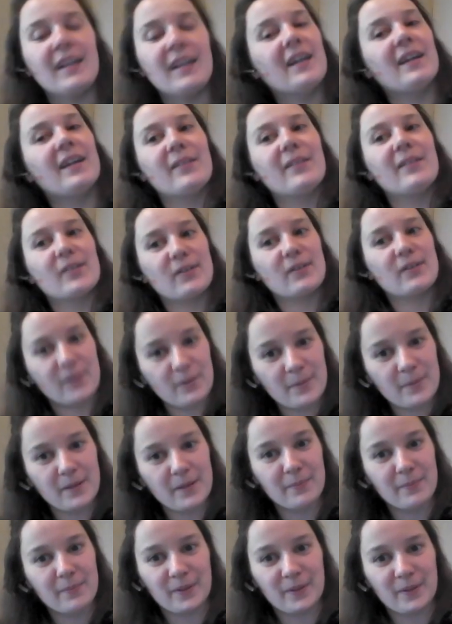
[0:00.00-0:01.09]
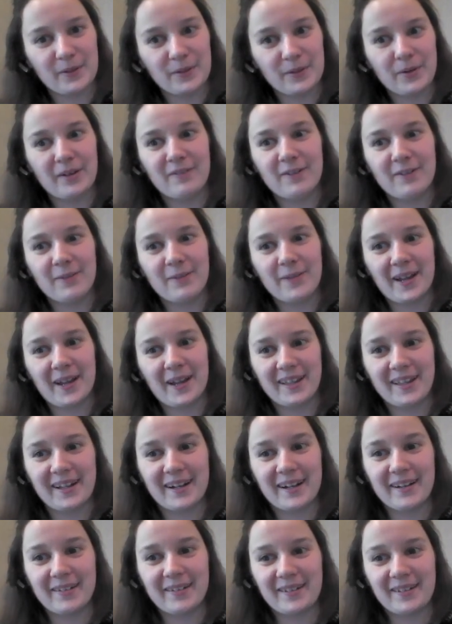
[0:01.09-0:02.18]
And there's a few people who I feel bad that
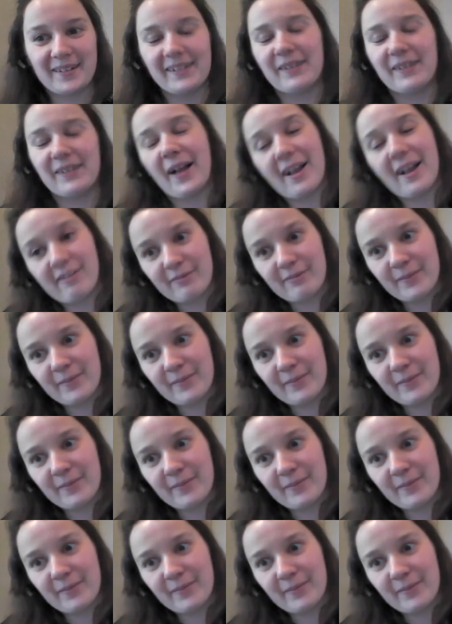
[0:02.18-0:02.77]
I, have